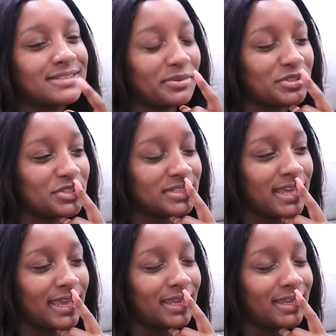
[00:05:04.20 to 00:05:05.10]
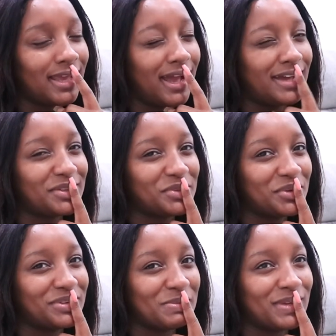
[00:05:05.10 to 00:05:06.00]
I was just like, I don't
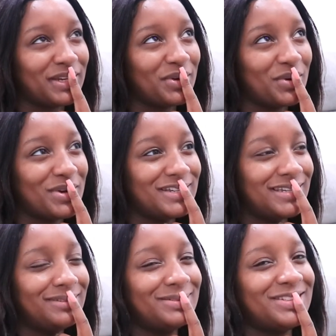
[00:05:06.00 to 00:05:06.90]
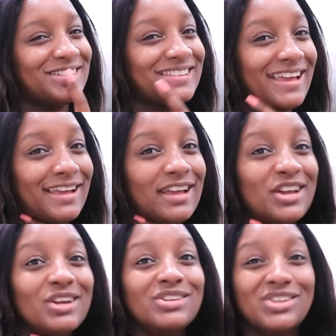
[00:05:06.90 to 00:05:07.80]
know if I'm gonna go. And she was just like,
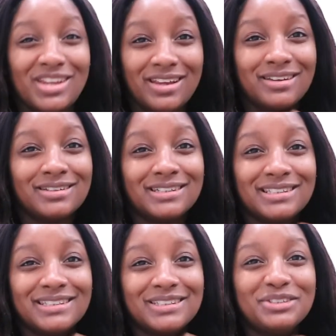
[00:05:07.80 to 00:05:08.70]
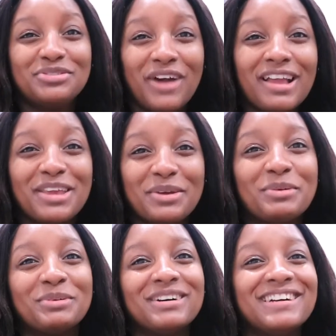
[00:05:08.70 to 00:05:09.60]
Janine, fuck
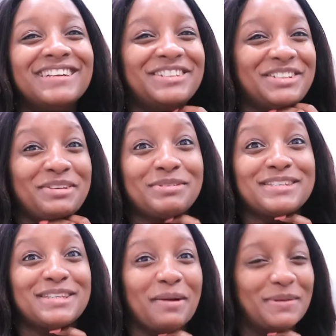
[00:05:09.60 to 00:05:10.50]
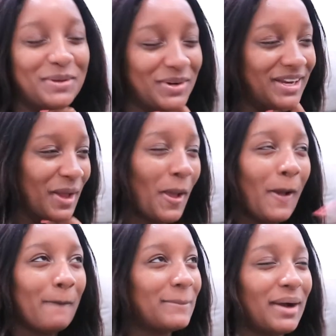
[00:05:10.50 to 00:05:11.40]
you. She was dumb annoyed,
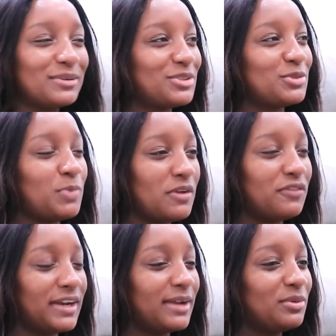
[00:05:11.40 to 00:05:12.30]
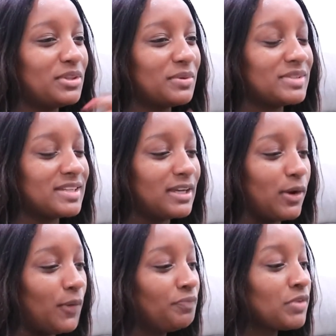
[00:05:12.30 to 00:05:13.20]
but I was just being funny. I knew that I was gonna
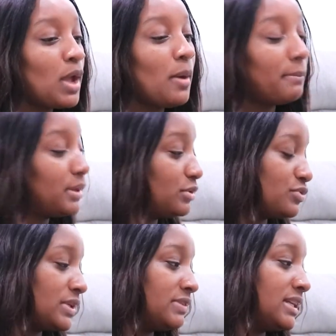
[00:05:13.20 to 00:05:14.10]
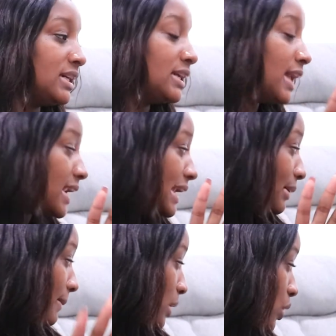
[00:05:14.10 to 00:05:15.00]
go, but it was really, really good. And now
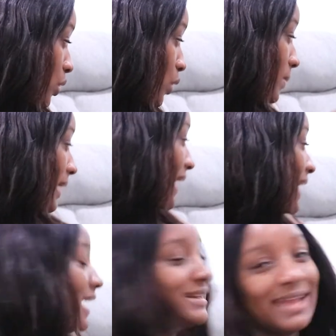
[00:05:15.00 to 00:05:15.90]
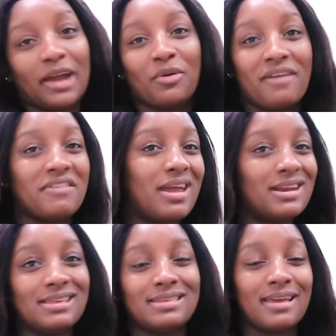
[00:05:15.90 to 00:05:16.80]
I'm home and I don't have
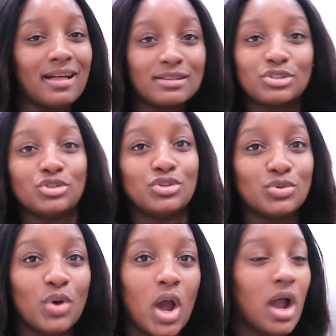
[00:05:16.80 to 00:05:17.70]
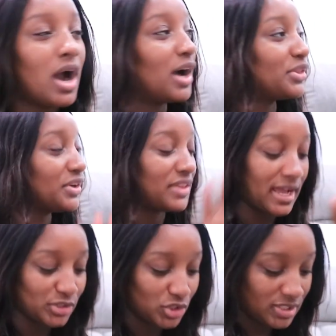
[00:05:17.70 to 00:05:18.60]
anything else to do other
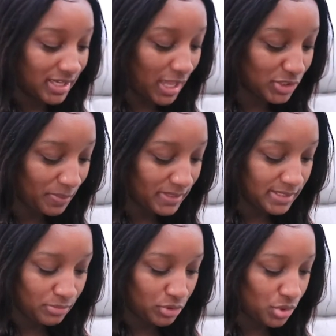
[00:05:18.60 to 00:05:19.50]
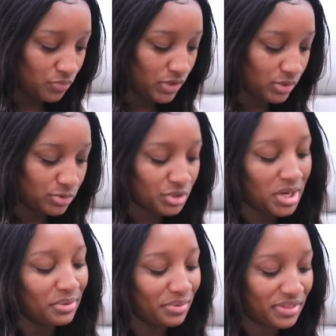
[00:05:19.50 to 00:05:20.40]
than just to catch up on some YouTube videos, which
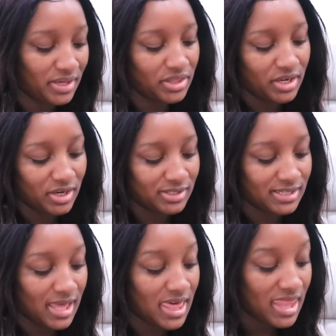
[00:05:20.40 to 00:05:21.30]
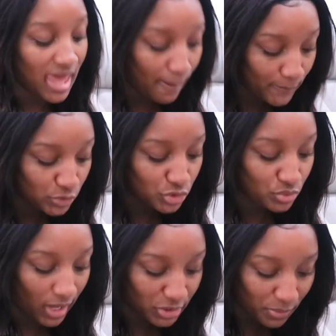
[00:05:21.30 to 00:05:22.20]
I don't think there's that much to
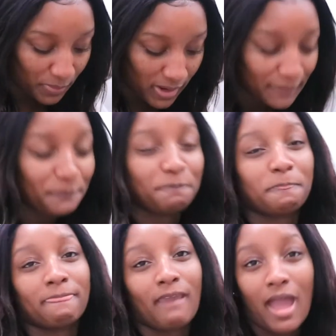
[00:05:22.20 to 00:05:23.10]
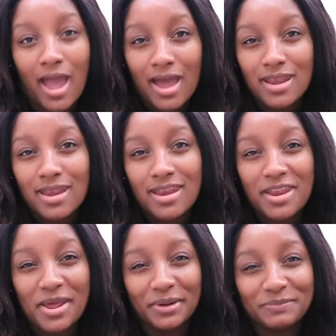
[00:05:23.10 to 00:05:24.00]
catch up on,
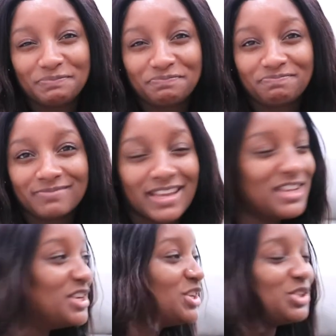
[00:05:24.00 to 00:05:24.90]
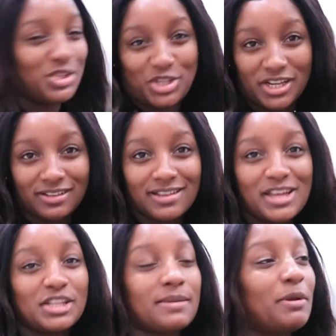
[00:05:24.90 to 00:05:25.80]
and just chill.
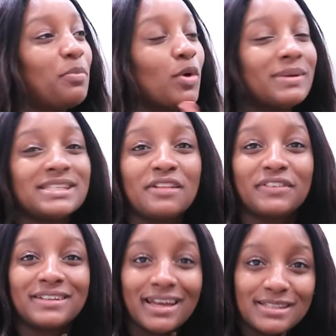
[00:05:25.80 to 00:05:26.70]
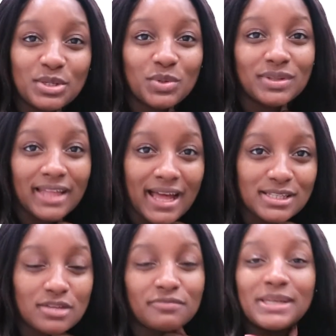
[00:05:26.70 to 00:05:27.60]
So I'm gonna pour myself a nice little
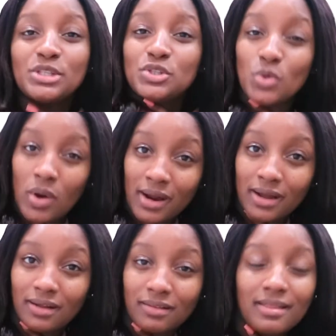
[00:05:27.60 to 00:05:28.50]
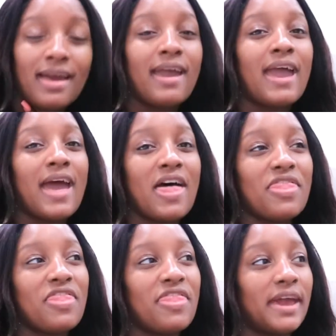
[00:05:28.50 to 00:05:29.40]
glass of my sorrel
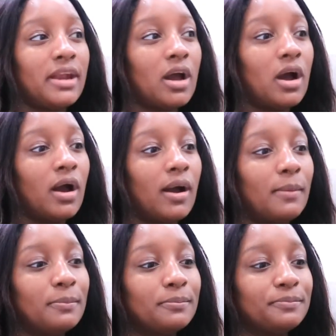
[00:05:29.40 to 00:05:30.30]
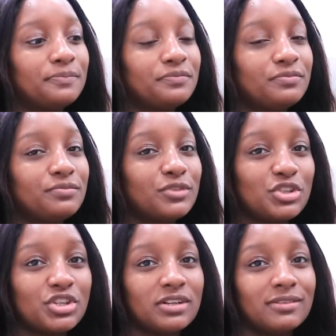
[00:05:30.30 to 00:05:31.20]
and then
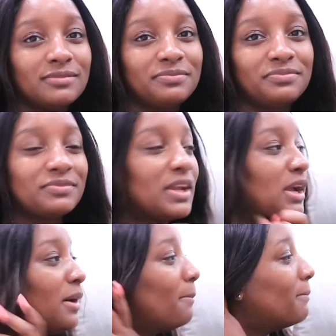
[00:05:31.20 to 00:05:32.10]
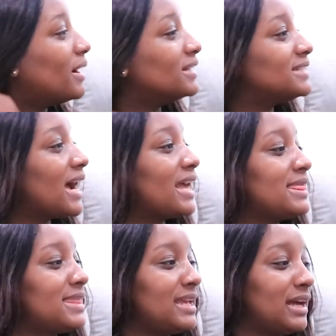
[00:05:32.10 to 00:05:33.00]
just chill. But I
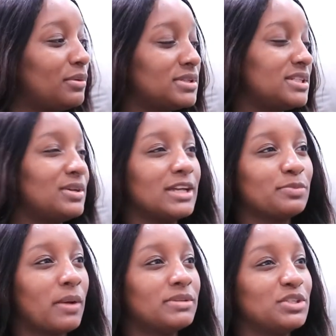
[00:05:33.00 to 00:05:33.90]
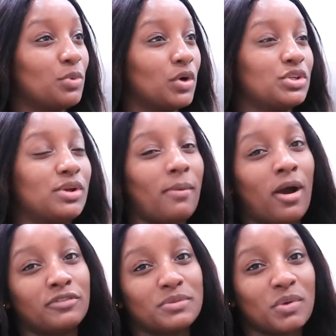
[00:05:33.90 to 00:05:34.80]
think I will see you guys probably tomorrow, so I'm
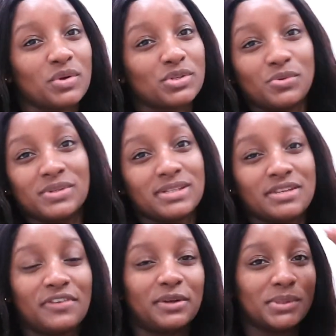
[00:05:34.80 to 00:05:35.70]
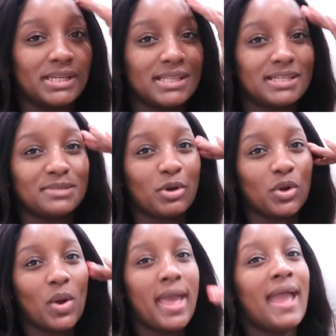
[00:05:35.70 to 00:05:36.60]
off tomorrow, so we'll see if I do anything
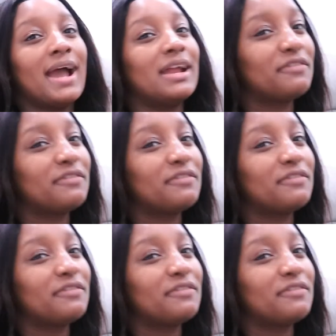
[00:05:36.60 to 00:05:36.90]
tomorrow. And